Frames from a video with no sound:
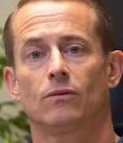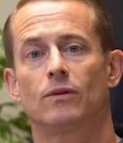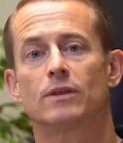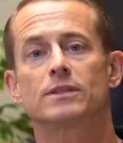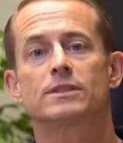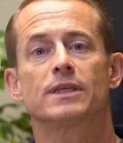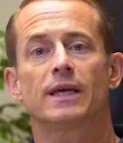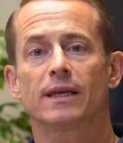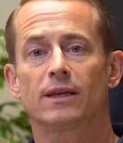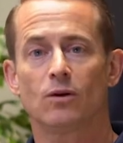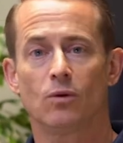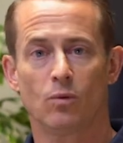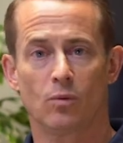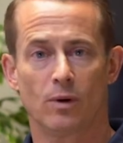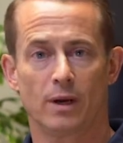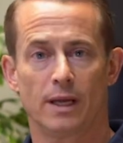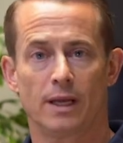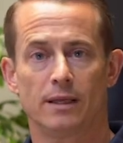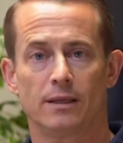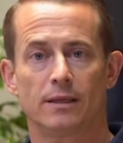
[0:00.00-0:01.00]
The second
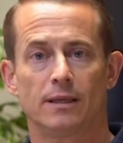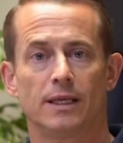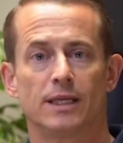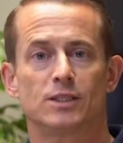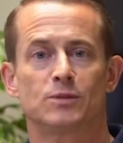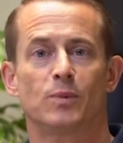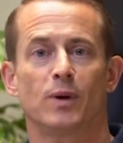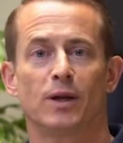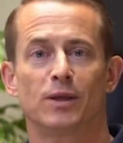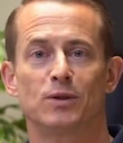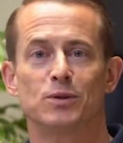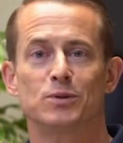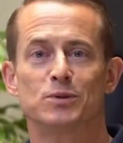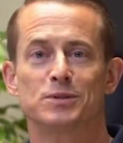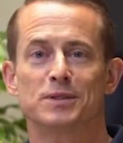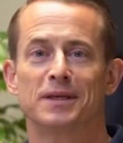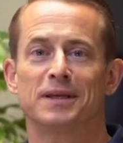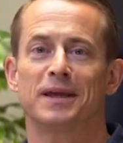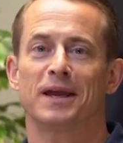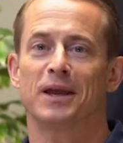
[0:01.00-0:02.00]
way is by
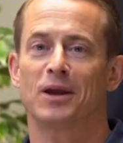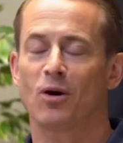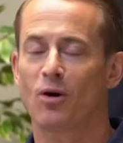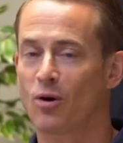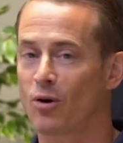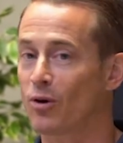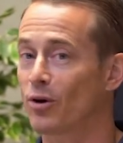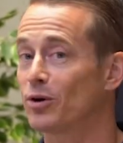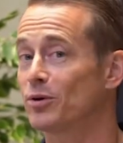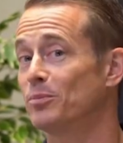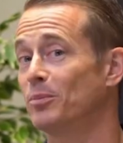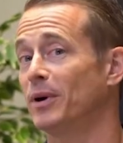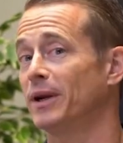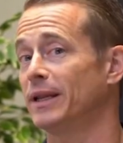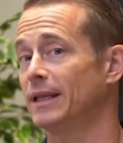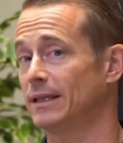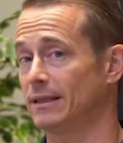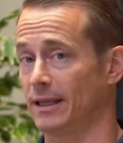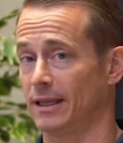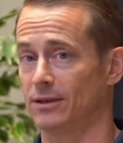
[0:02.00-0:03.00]
using a hard
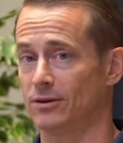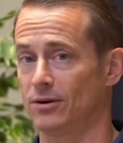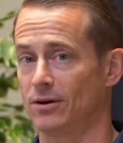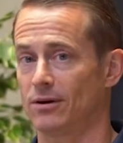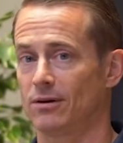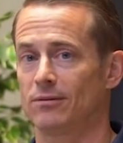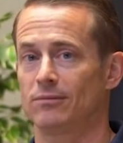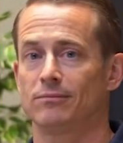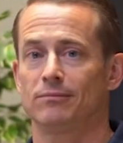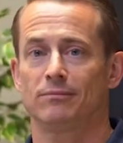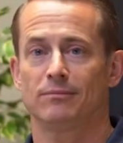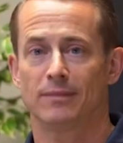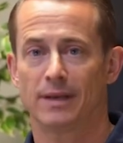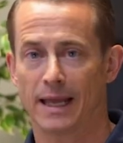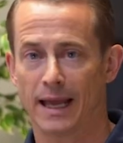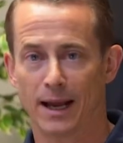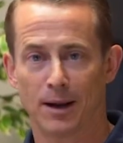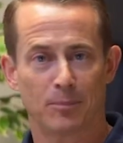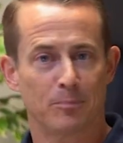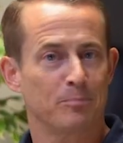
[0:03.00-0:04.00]
money lender.
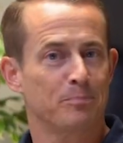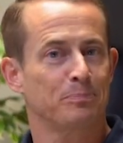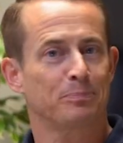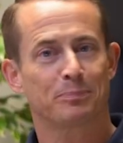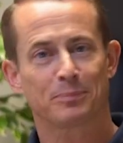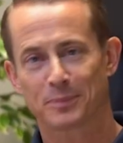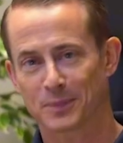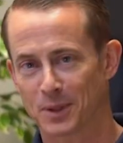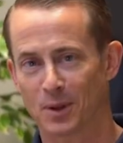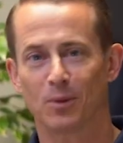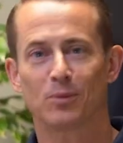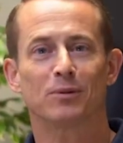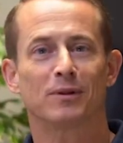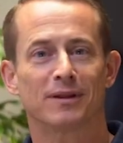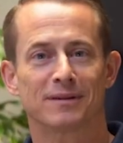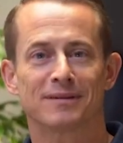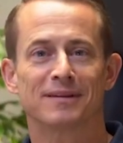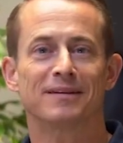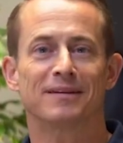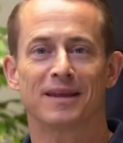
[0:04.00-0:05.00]
Now, don't
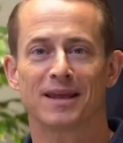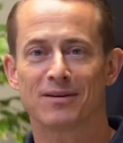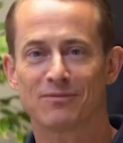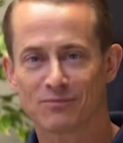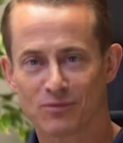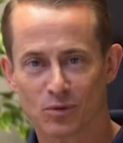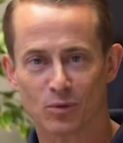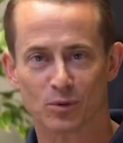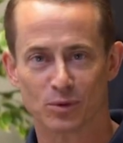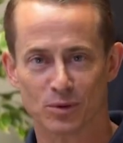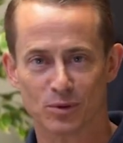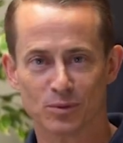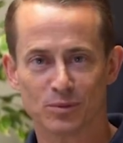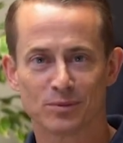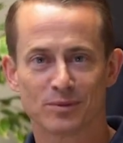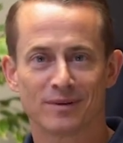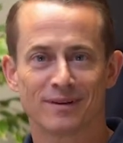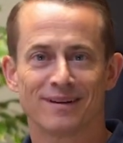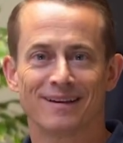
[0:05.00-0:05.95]
let the name fool you.